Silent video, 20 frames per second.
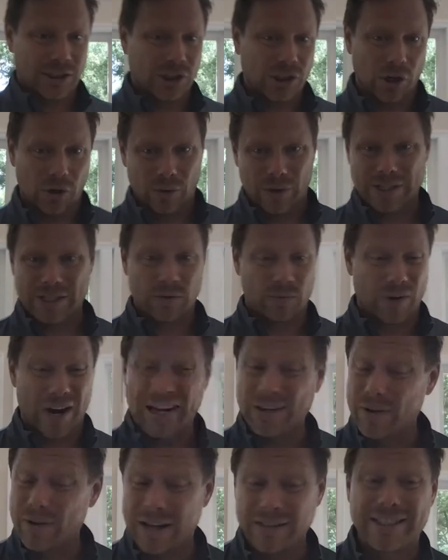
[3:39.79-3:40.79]
so it's right
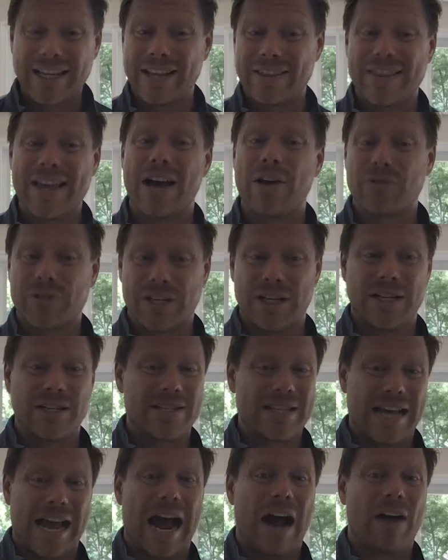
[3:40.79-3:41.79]
around ten thousand is
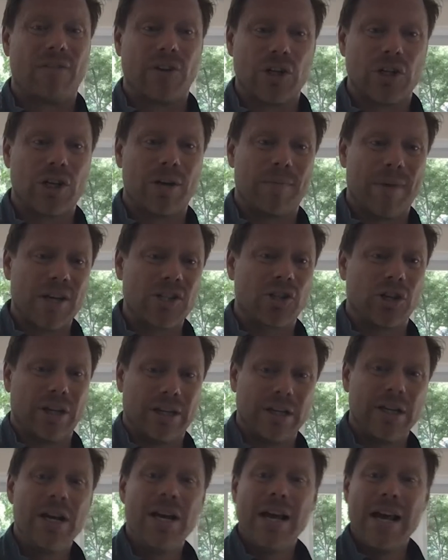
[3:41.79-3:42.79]
the average
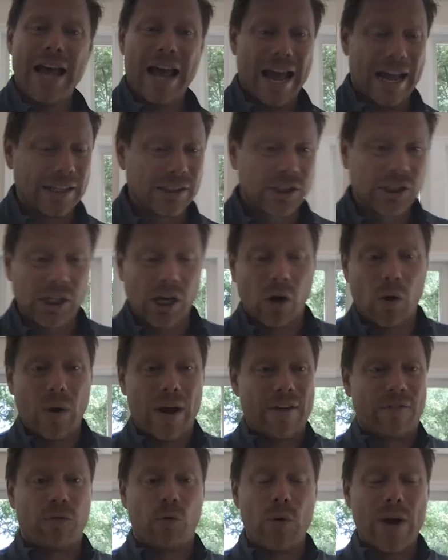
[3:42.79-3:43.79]
commission. And so
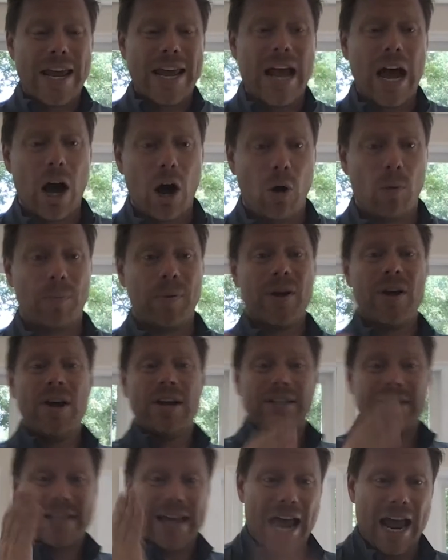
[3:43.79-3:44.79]
if we help
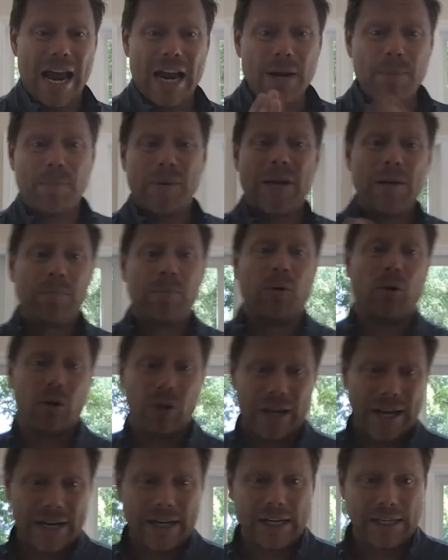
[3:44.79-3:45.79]
ten people
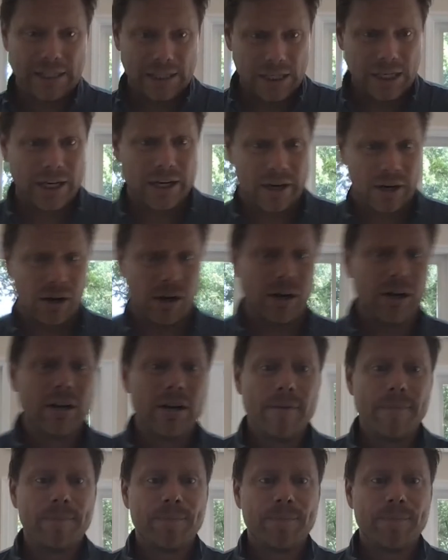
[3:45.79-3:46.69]
in a year